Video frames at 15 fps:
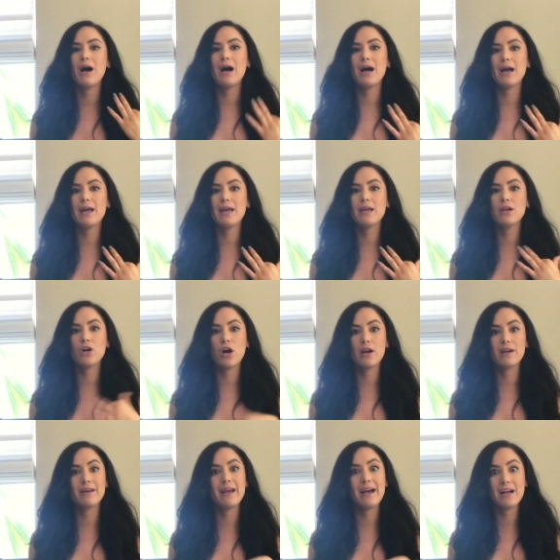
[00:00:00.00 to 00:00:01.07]
I got
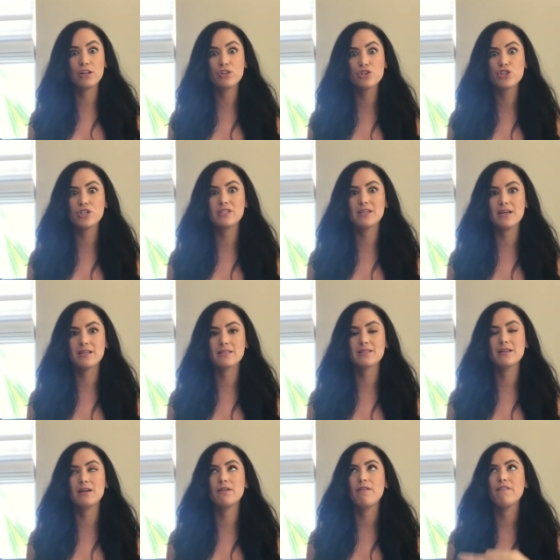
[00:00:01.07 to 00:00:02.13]
an allergy test
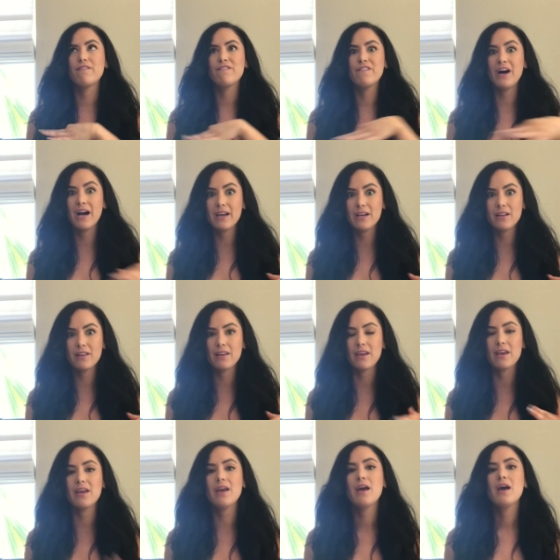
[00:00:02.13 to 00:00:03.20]
done
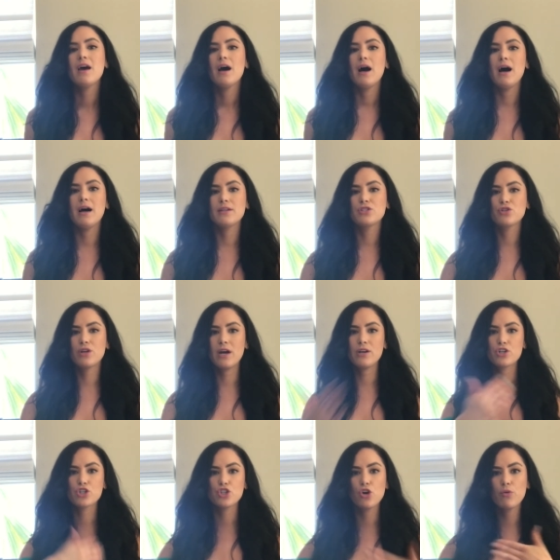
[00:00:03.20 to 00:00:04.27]
finally uh, to kind
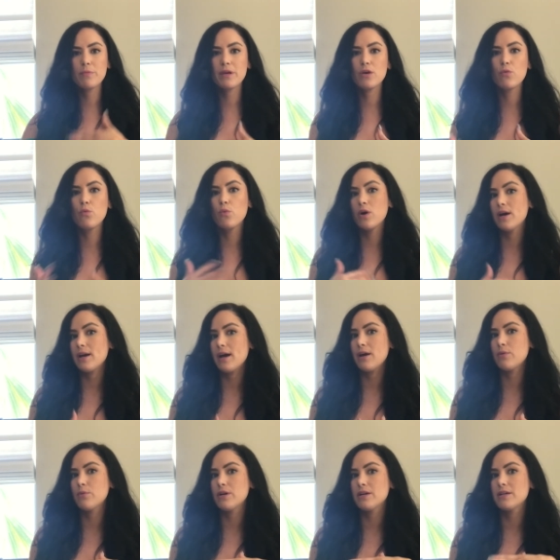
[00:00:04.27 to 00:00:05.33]
of show me what I
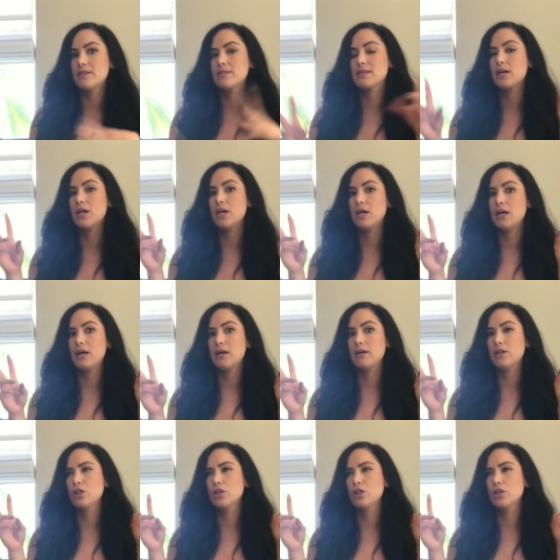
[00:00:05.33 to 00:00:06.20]
was uh,